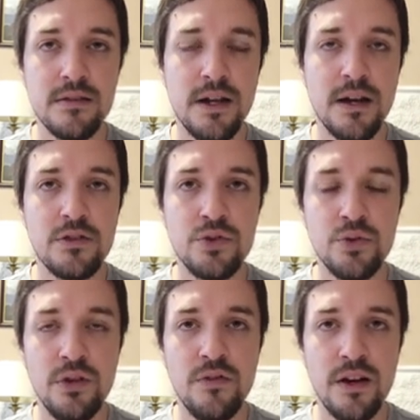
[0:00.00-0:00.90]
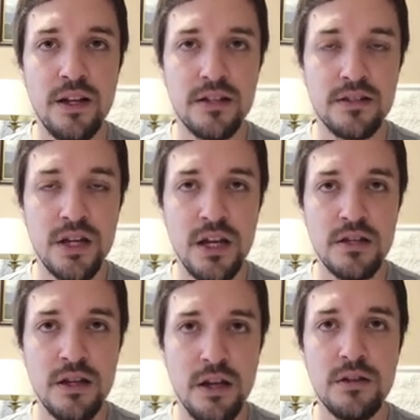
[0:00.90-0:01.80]
There are two different
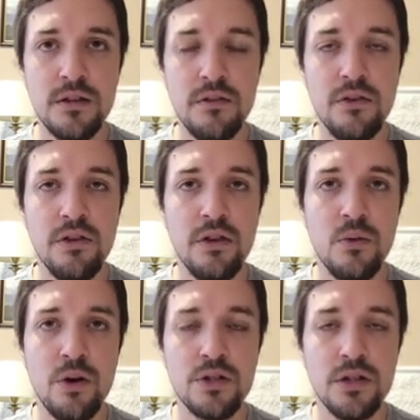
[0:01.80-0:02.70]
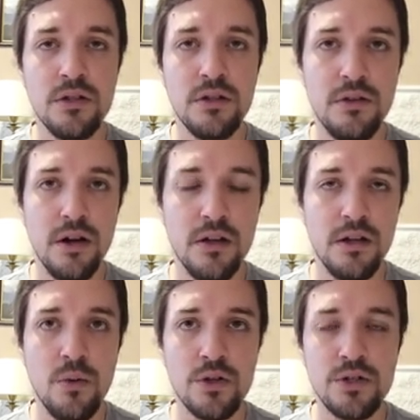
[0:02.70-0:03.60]
exchange if you didn't watch it, you can
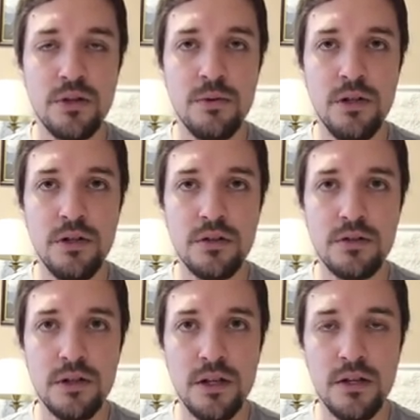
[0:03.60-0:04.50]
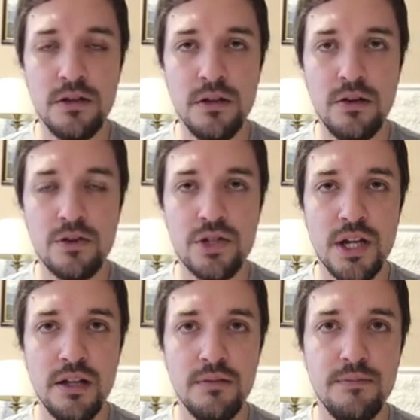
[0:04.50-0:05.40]
watch the videos in our
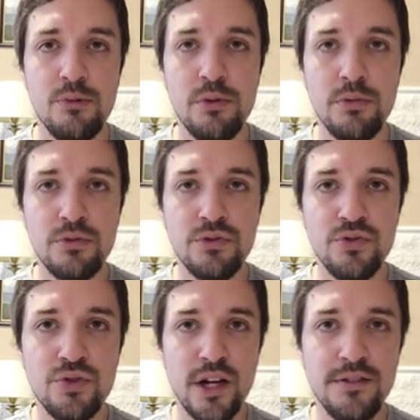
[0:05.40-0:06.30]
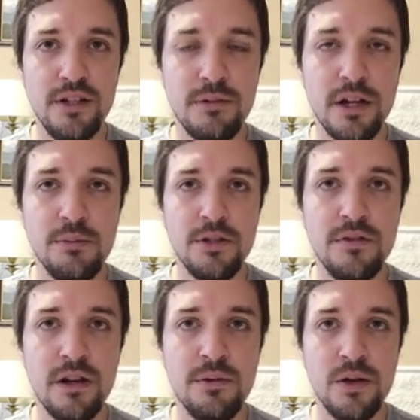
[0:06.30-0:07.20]
channel. Remember to subscribe, to leave a comment if
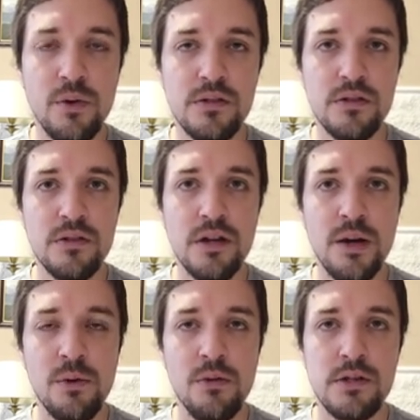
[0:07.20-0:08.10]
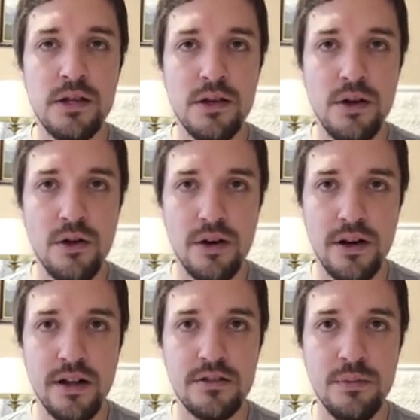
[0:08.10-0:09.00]
you have any question, and we will see you on
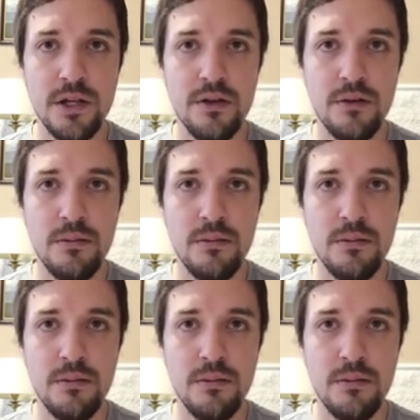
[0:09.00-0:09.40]
the next video.